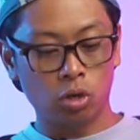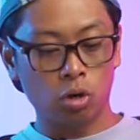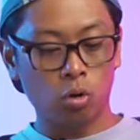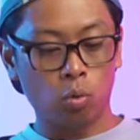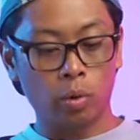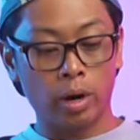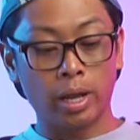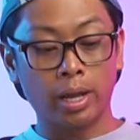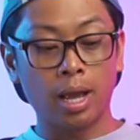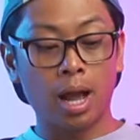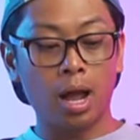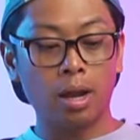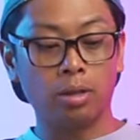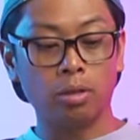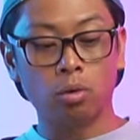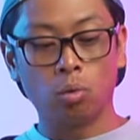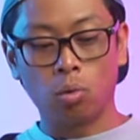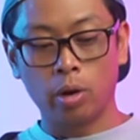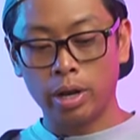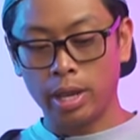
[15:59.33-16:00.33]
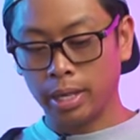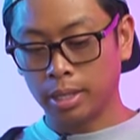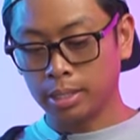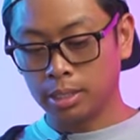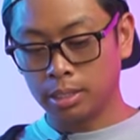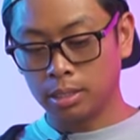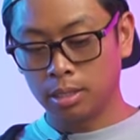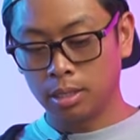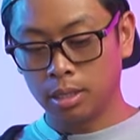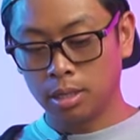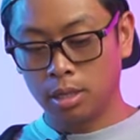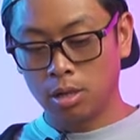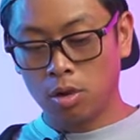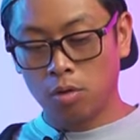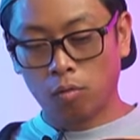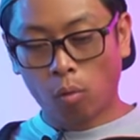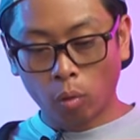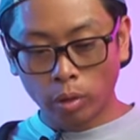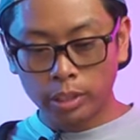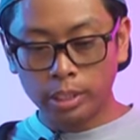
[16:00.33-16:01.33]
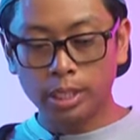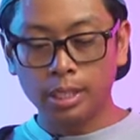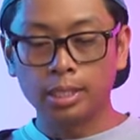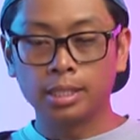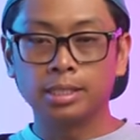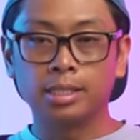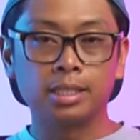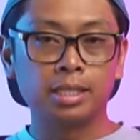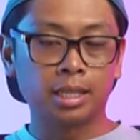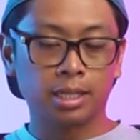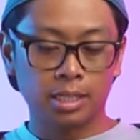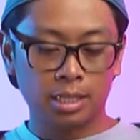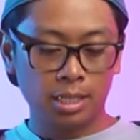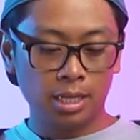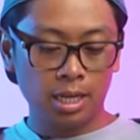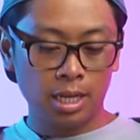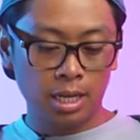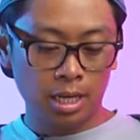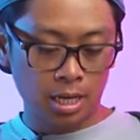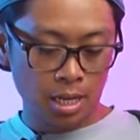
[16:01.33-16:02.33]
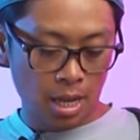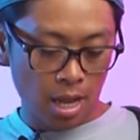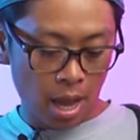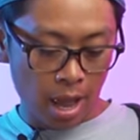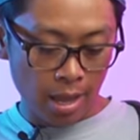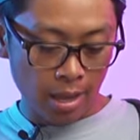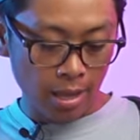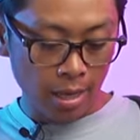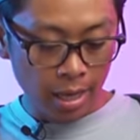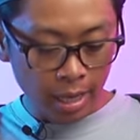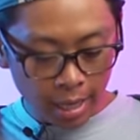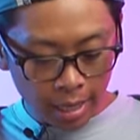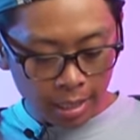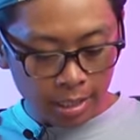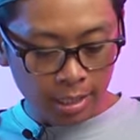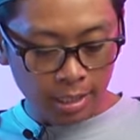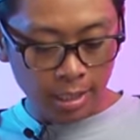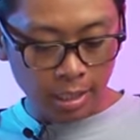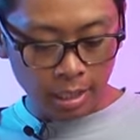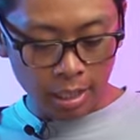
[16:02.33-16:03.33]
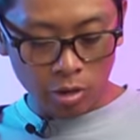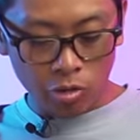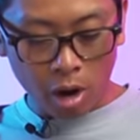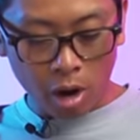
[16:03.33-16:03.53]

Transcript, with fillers: So when I got the 1X 14 and 16, I instantly